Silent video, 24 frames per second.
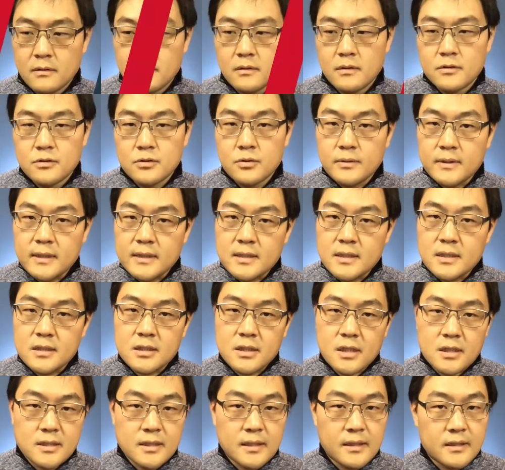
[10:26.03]
So this is
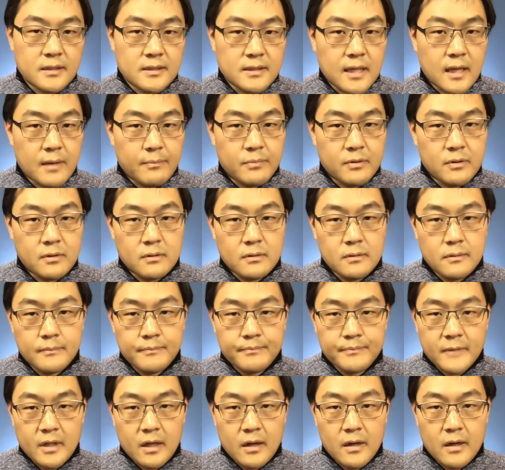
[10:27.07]
just an example.
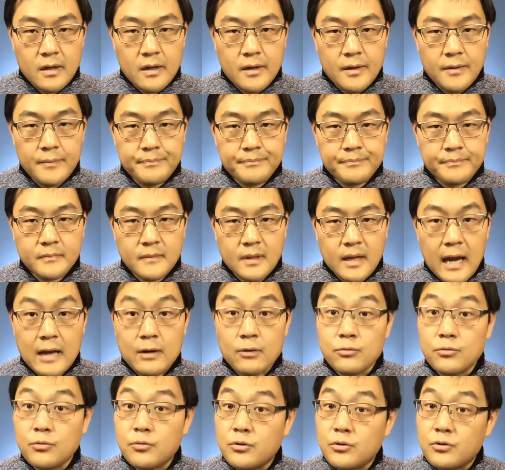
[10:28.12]
I
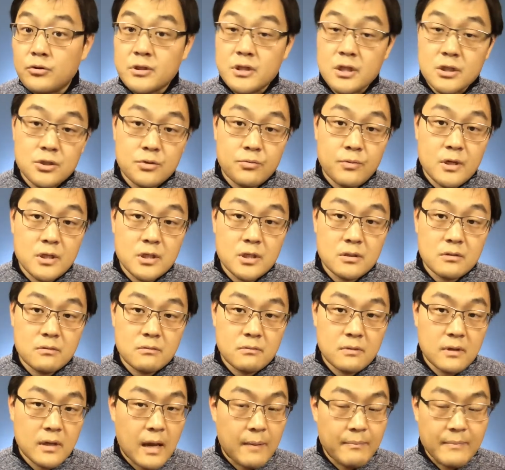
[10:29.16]
don't know your situation.
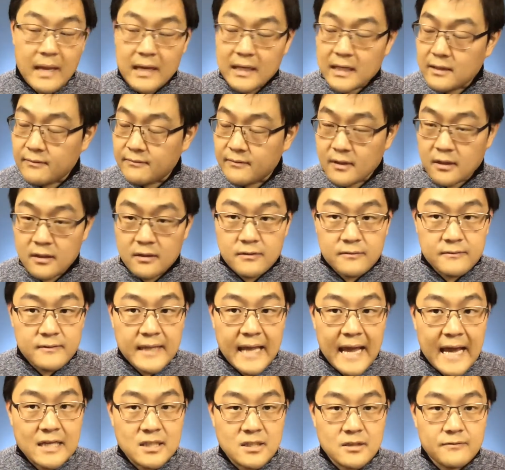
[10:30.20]
I'm not giving any
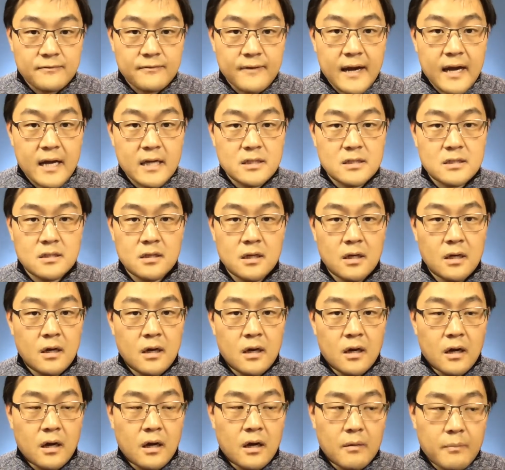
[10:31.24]
tax advice,
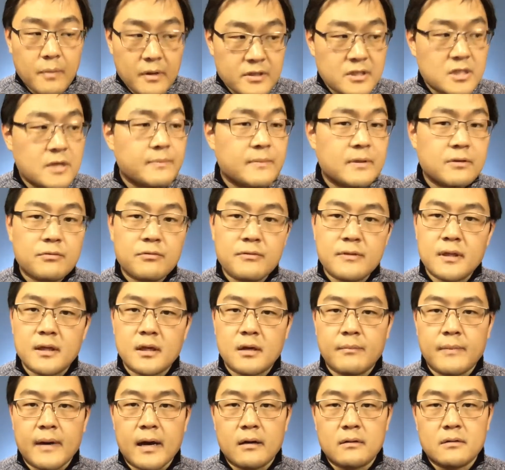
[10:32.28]
but something to think
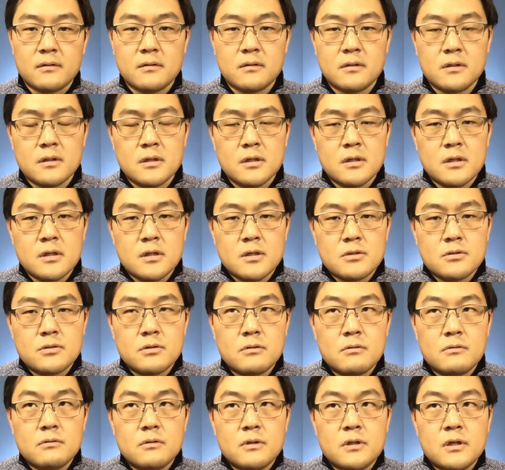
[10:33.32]
about.
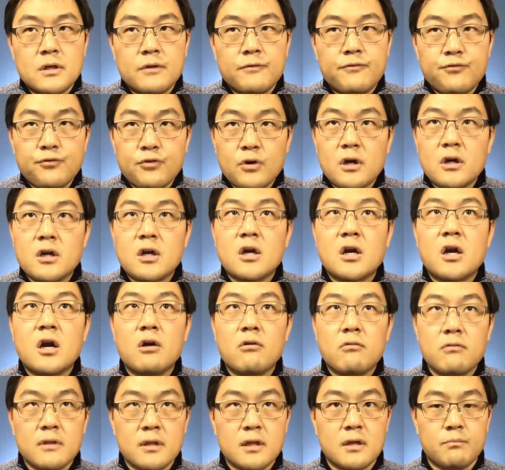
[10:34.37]
So if you are
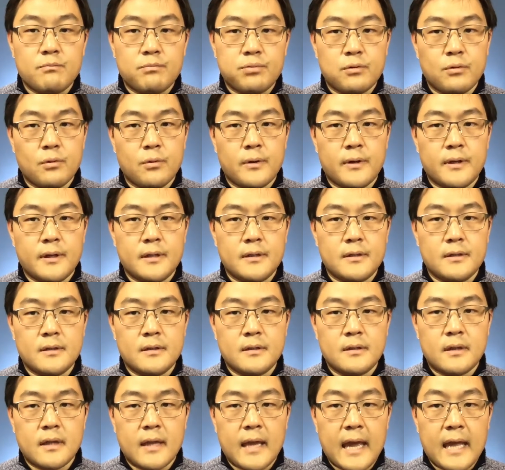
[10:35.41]
currently employed
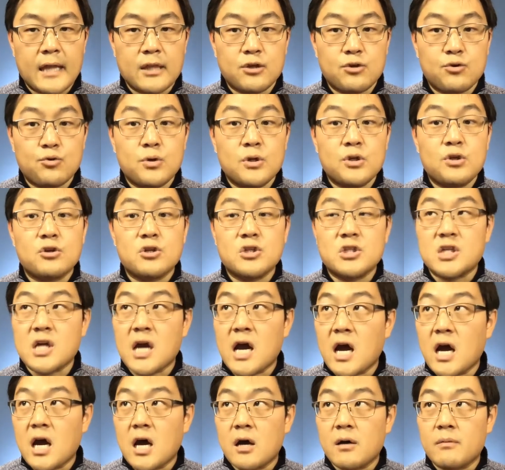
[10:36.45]
and quit your
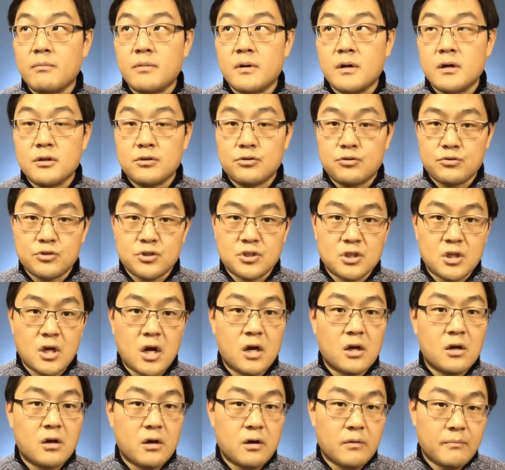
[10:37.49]
job to
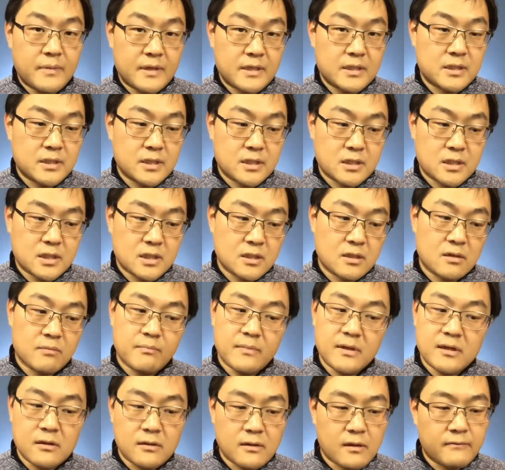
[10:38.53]
start a business in the
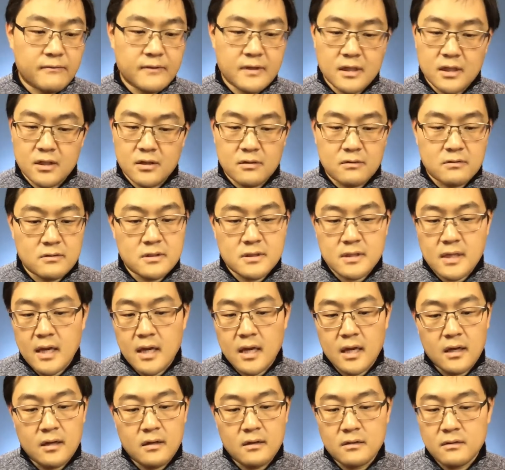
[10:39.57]
middle of the year,
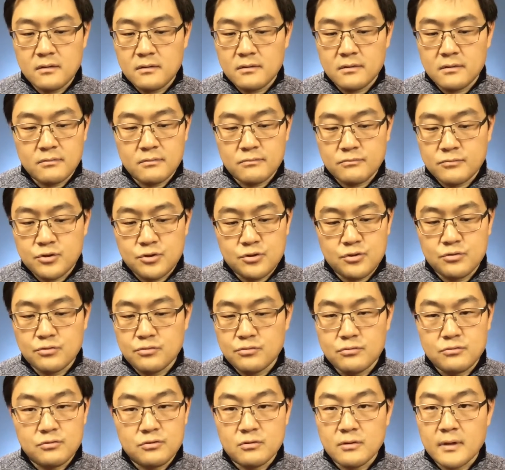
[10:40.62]
say,
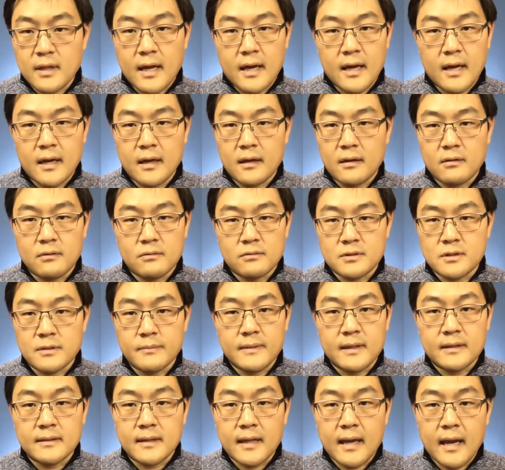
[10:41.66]
June, July, or something
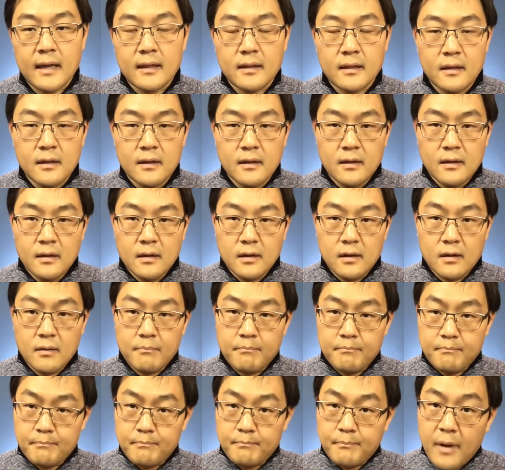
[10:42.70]
like that,
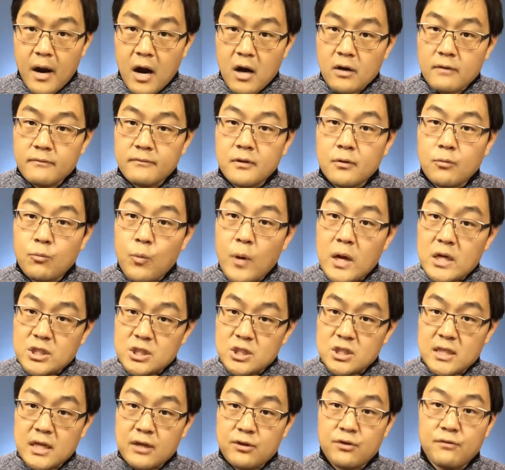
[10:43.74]
part of the
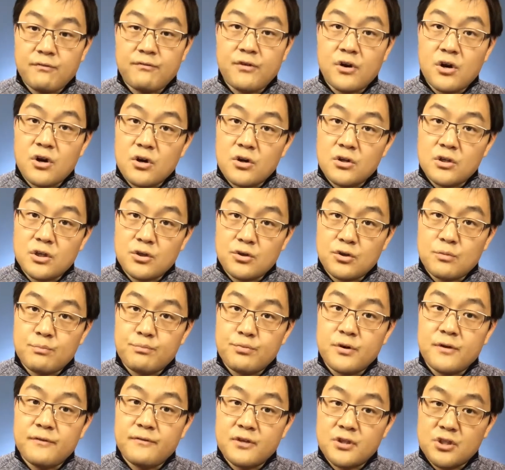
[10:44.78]
wages that you've earned in your
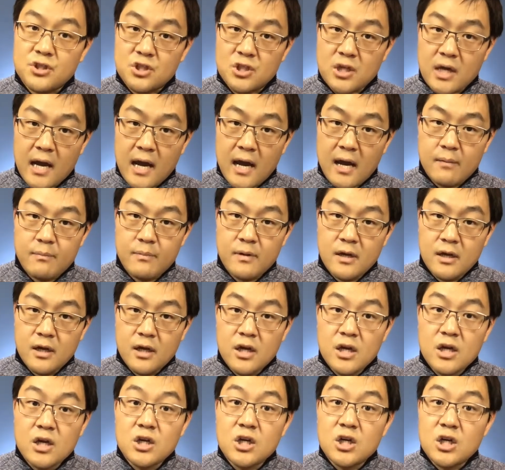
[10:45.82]
previous job
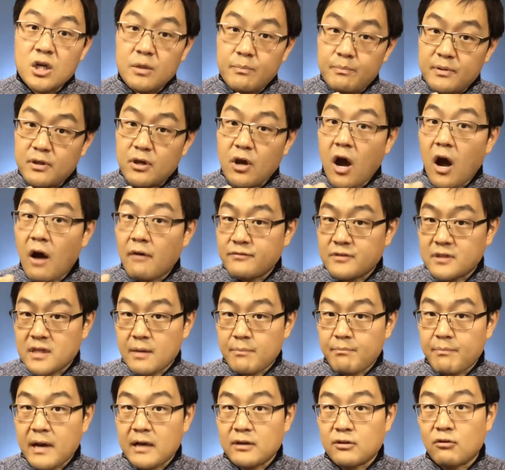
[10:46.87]
could be
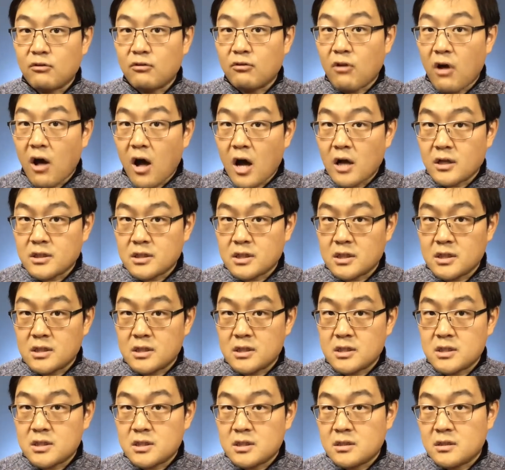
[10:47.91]
offset by the
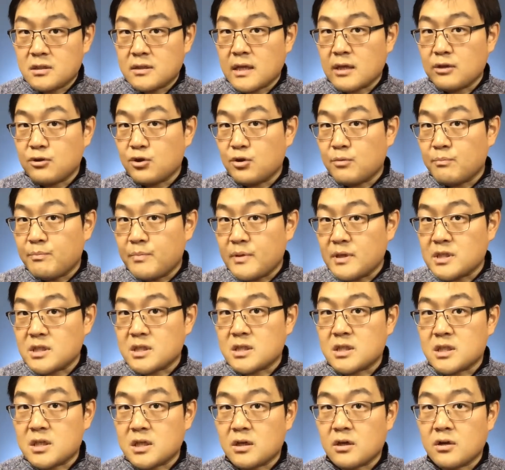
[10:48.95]
losses that your
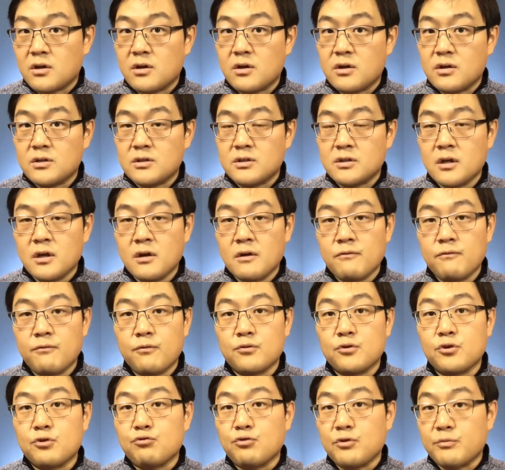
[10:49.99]
business incurs for
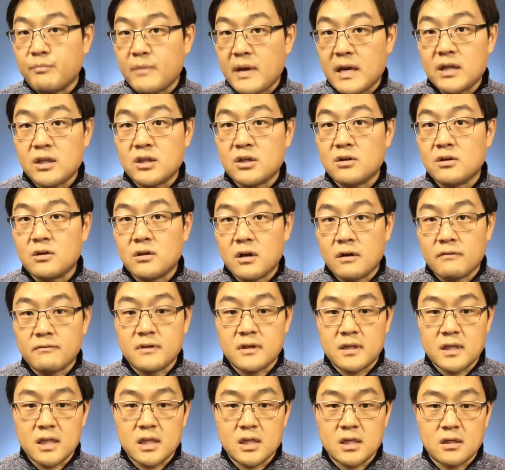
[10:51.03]
the remainder of the
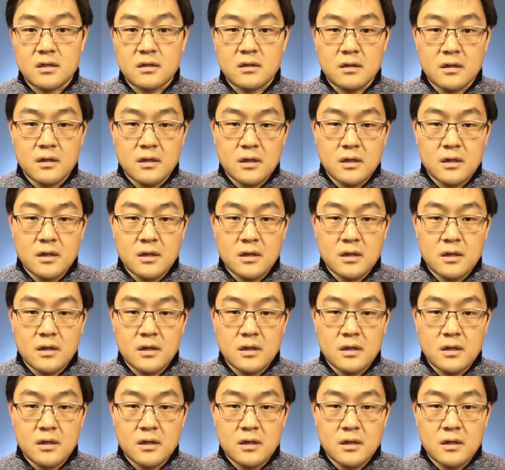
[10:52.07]
year.